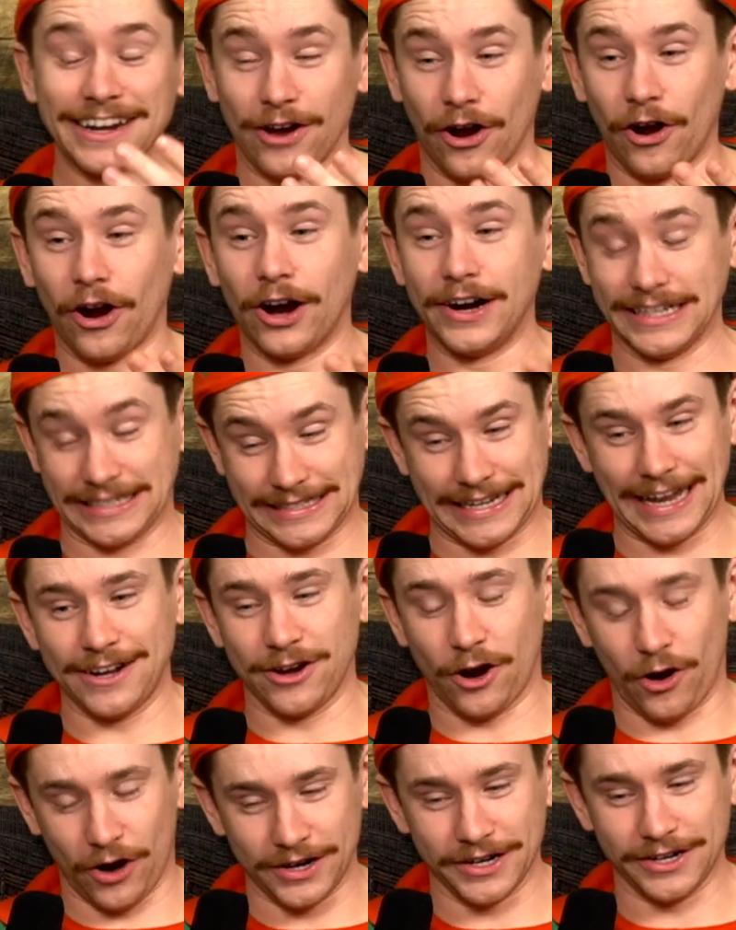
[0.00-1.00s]
hard. It's getting
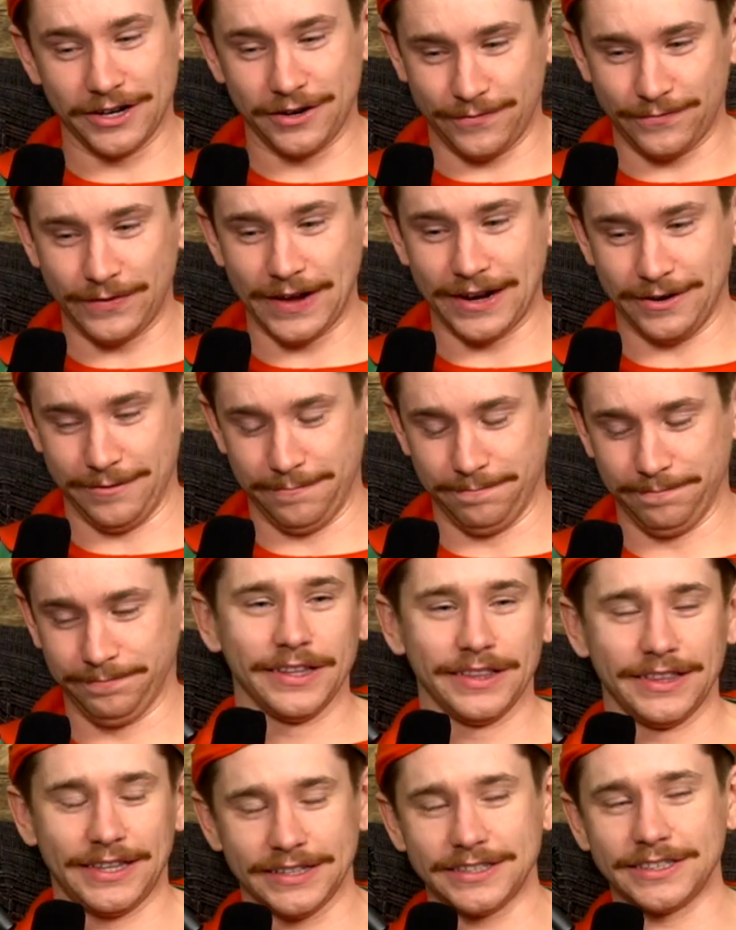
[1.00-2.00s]
hard to defend him.
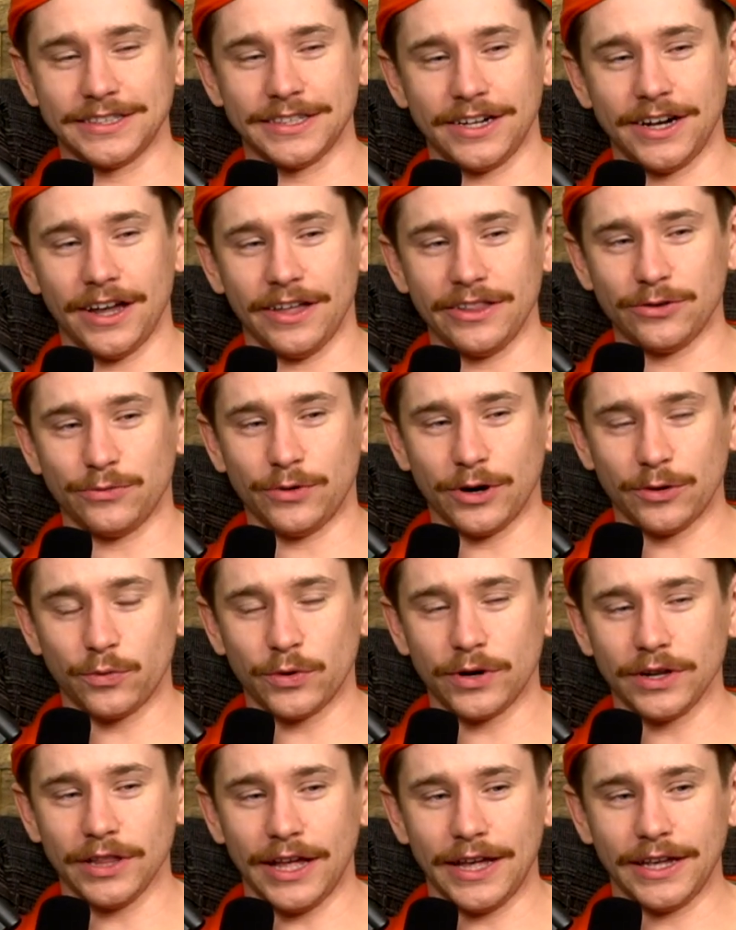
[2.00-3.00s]
This is another one
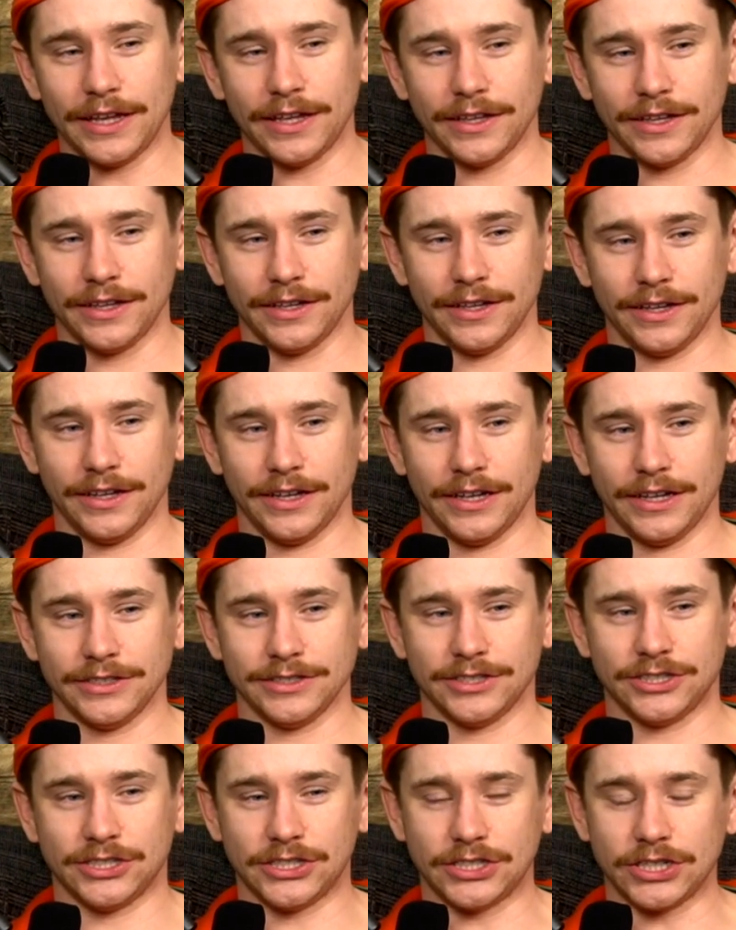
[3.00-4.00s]
where like
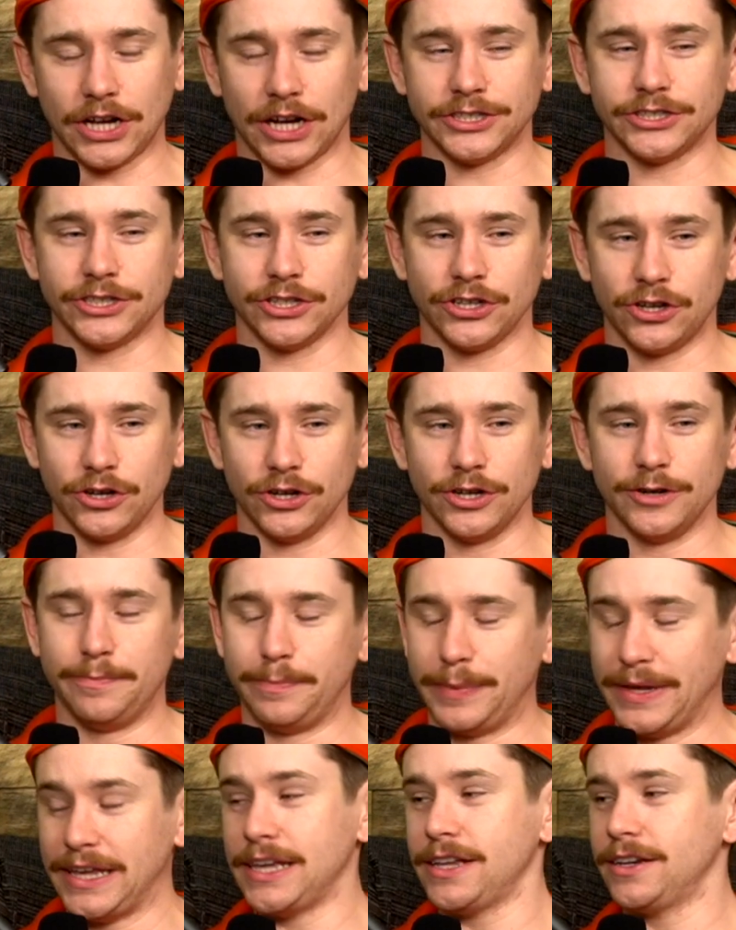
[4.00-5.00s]
such a good
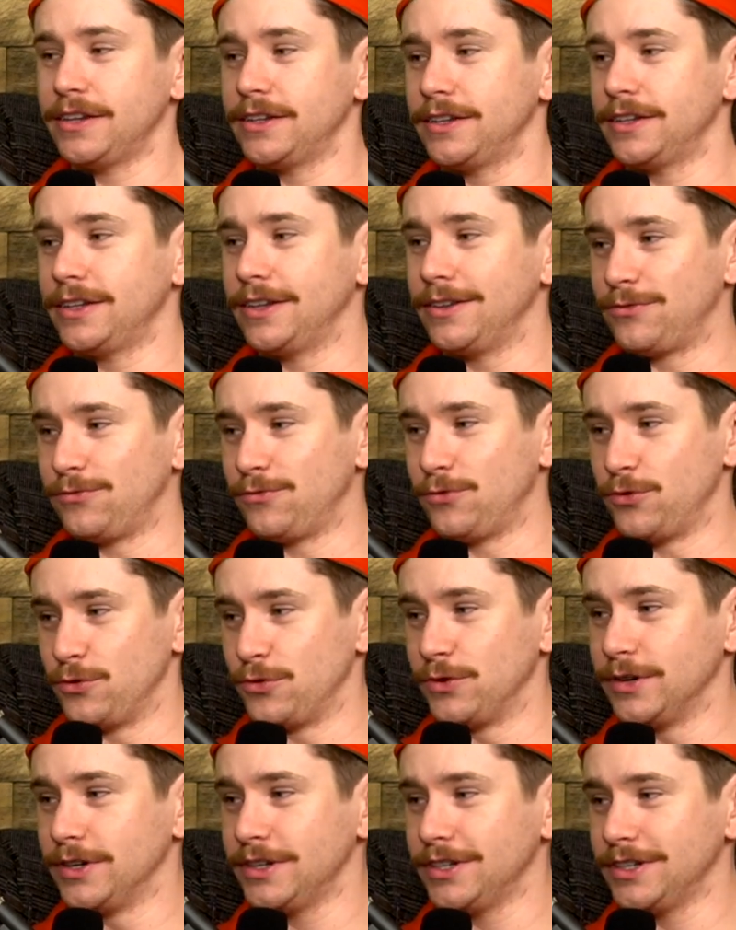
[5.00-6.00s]
beat is
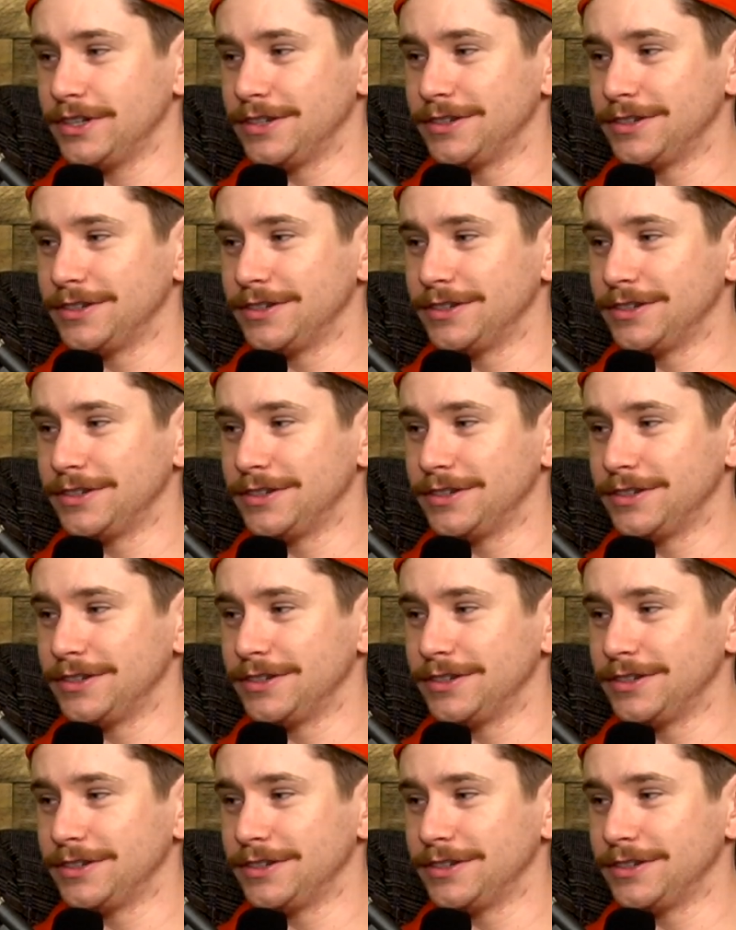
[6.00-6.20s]
ruined